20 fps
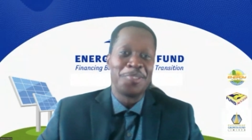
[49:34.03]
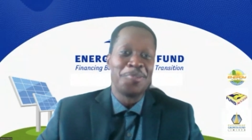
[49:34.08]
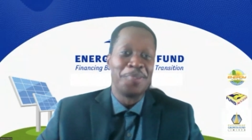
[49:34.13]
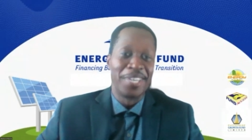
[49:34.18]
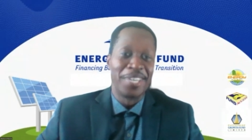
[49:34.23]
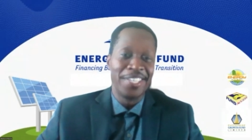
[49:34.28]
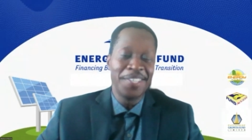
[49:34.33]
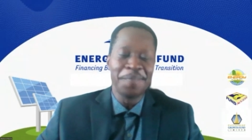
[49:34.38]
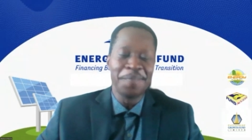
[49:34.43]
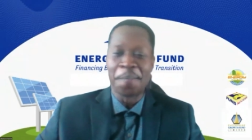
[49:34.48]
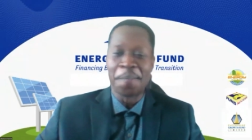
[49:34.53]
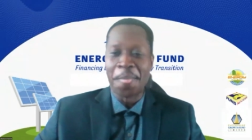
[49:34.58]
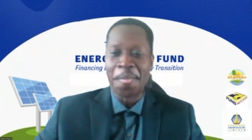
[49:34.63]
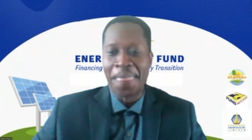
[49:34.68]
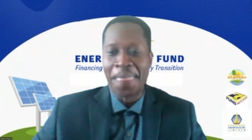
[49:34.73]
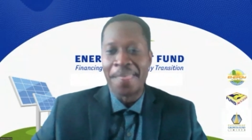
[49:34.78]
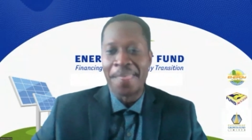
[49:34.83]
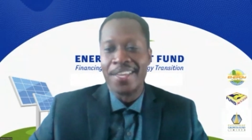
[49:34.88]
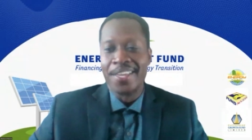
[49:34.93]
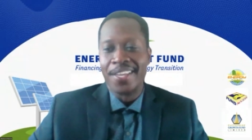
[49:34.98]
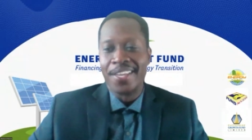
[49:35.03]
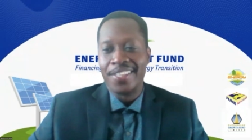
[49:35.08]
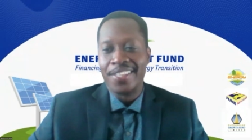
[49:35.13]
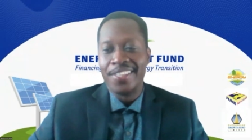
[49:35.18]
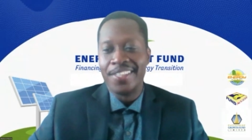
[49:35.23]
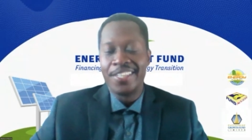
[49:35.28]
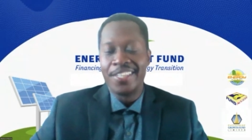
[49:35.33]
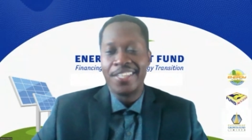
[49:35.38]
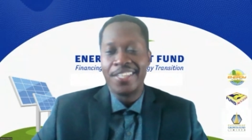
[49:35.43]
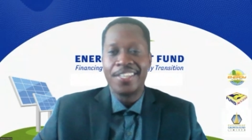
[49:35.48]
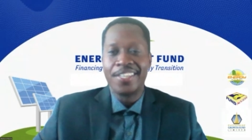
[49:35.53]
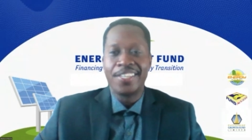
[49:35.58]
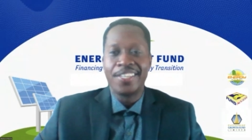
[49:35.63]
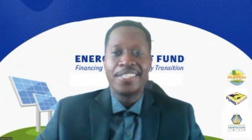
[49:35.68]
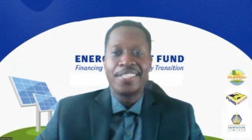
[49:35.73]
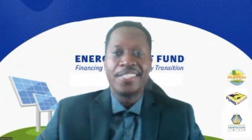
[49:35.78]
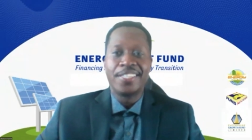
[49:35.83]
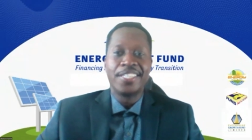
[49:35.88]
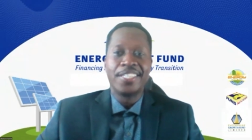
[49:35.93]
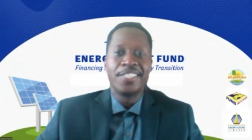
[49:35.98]
why.
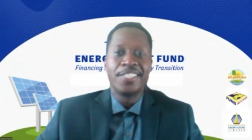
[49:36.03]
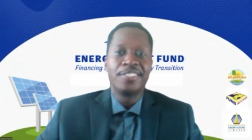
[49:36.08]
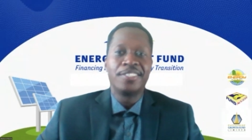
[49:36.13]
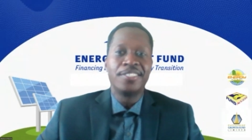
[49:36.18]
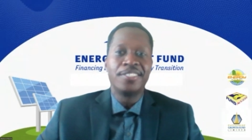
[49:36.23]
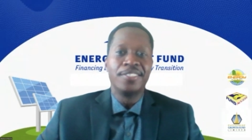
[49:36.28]
The